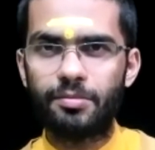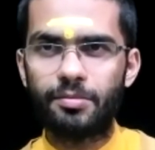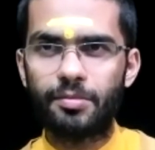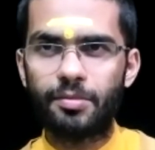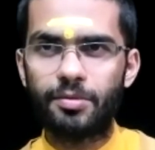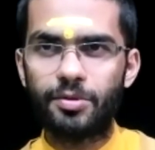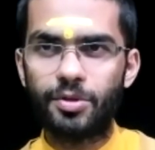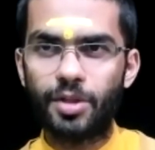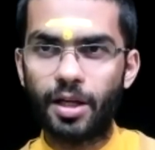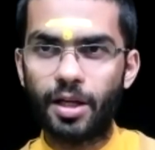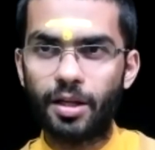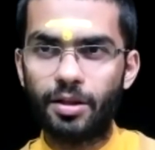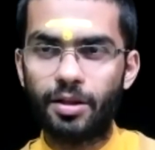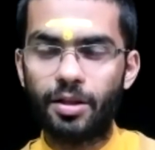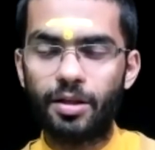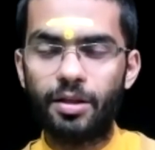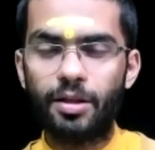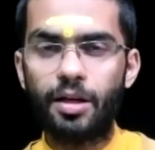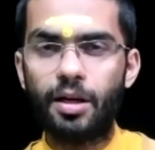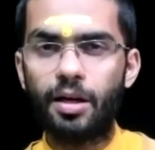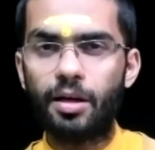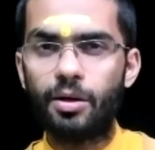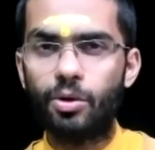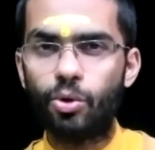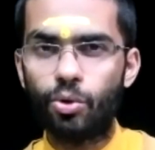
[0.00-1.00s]

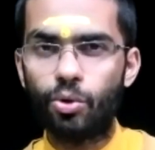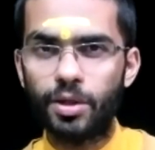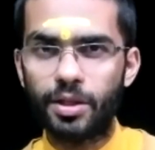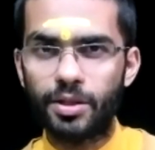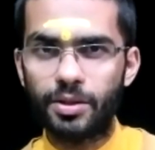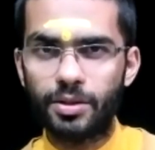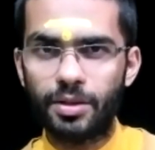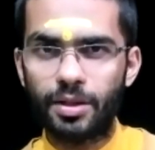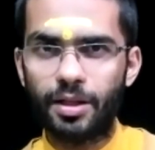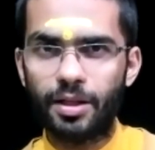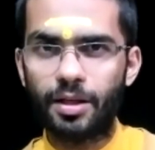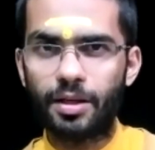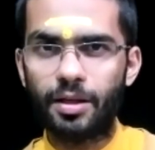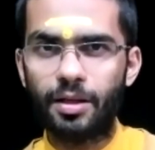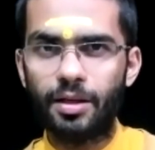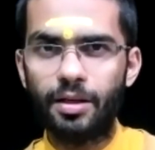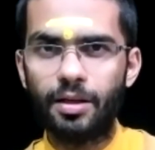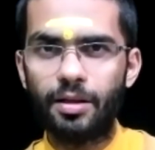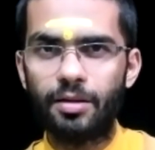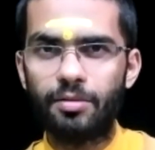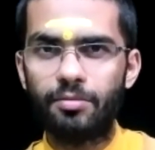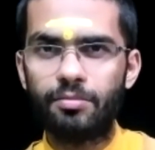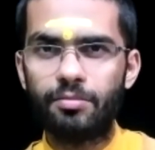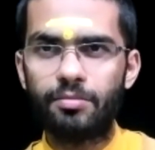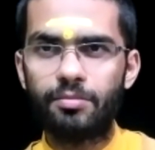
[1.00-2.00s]
Chaitanya alone is real.
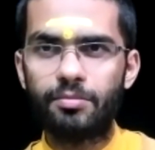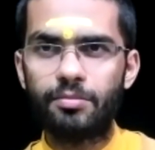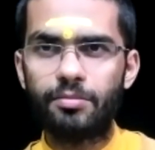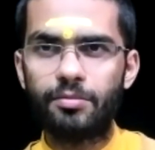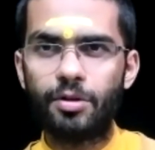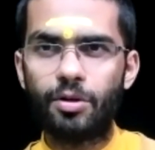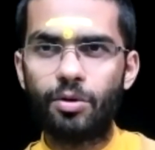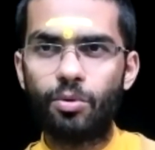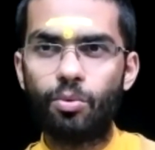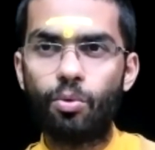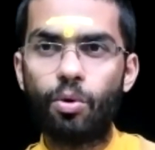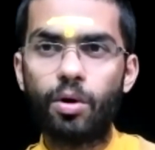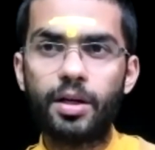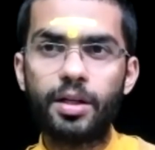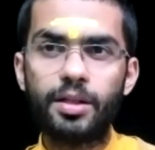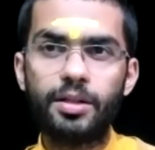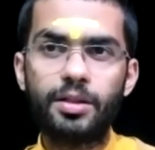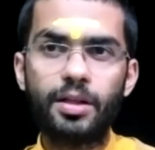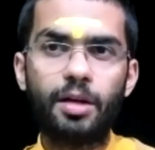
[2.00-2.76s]
What is